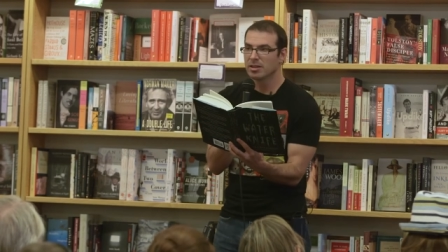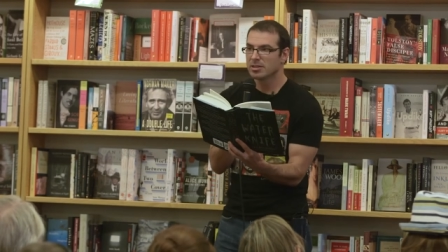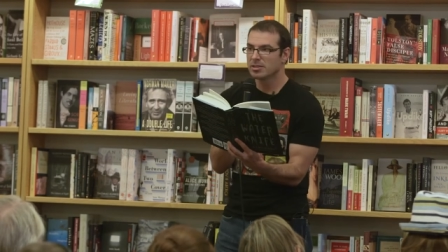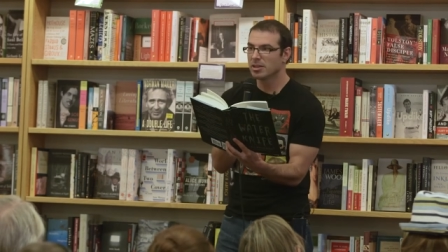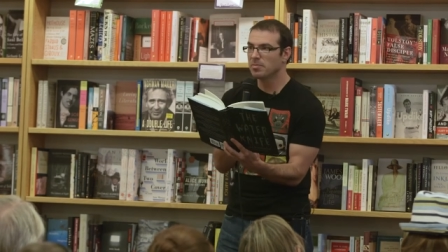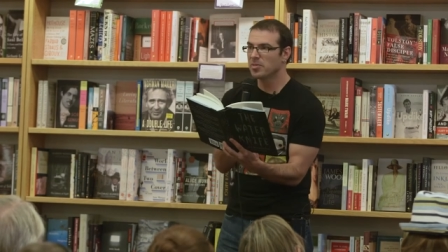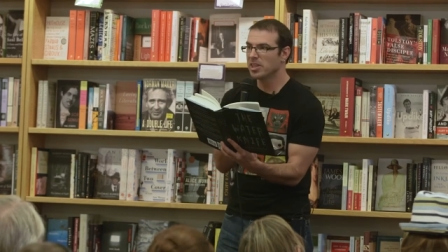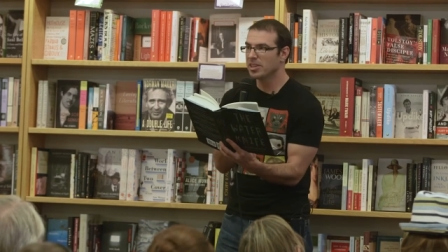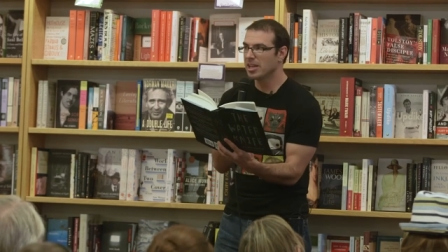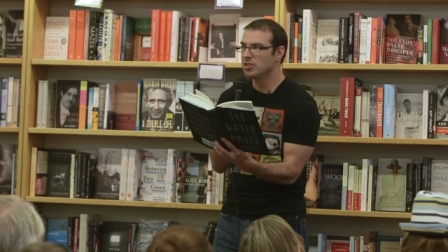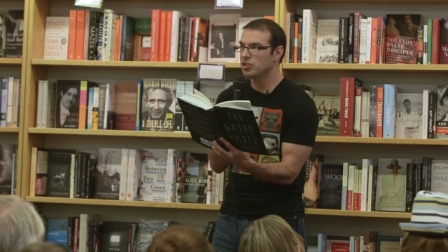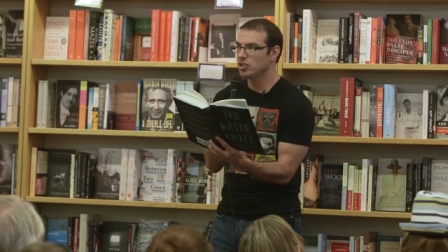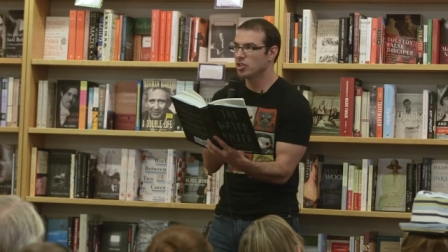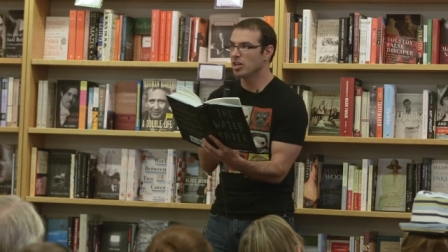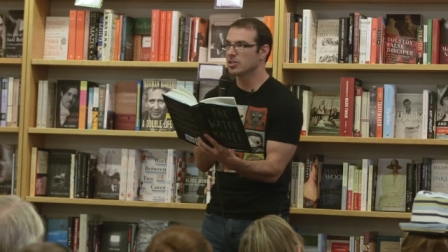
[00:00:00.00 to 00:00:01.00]
something they
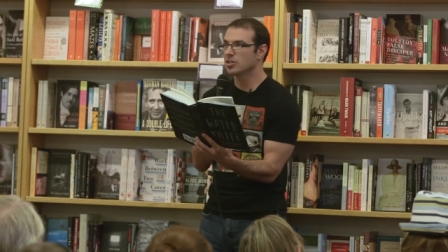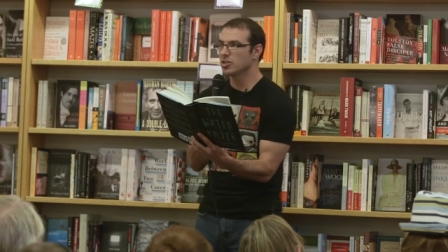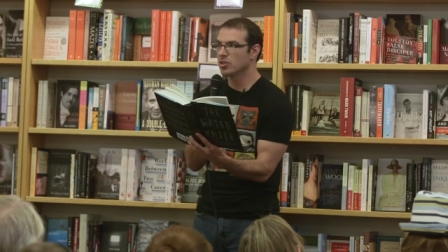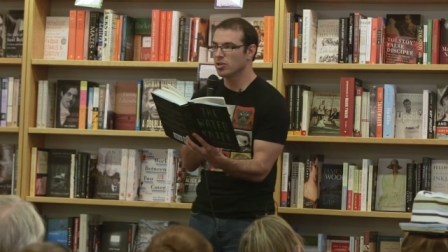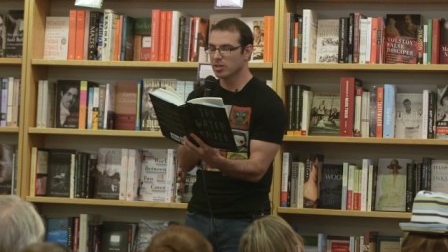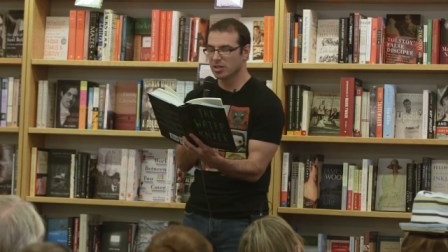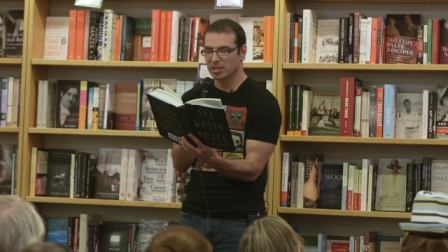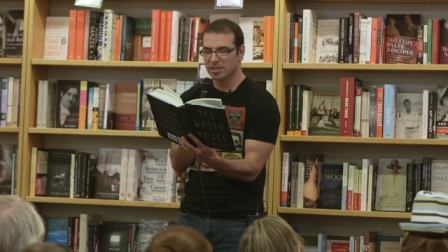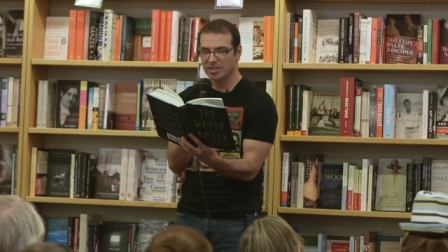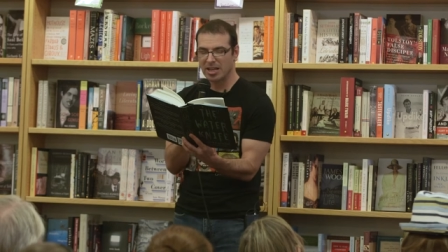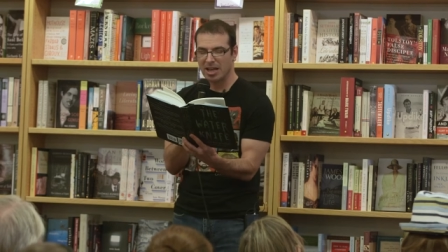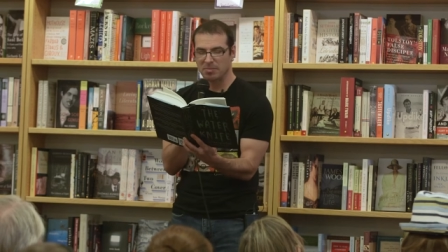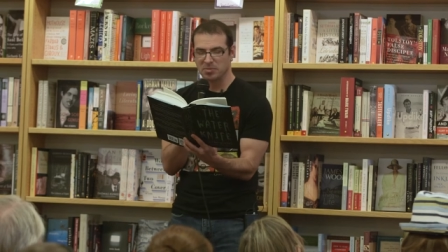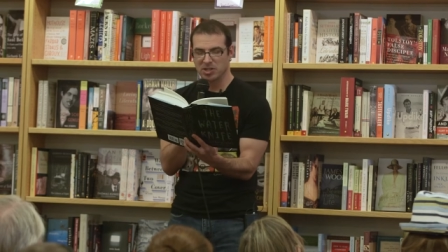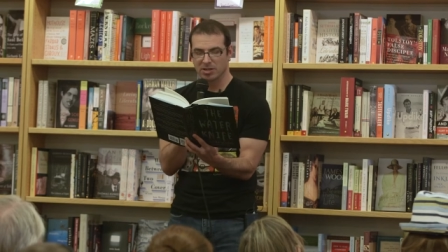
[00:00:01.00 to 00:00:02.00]
just couldn't
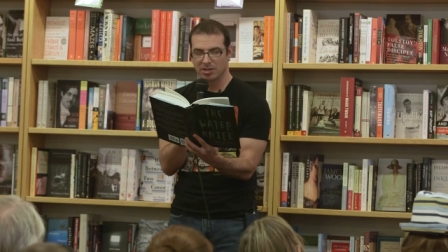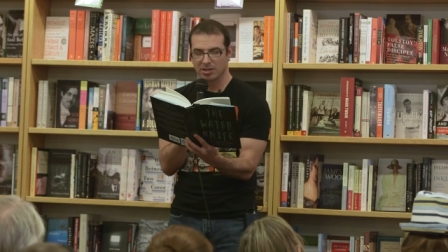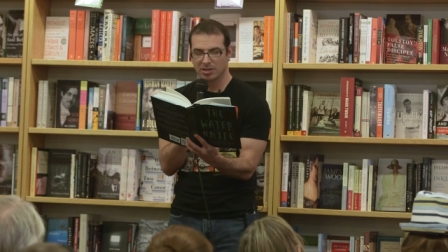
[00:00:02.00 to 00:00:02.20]
accept.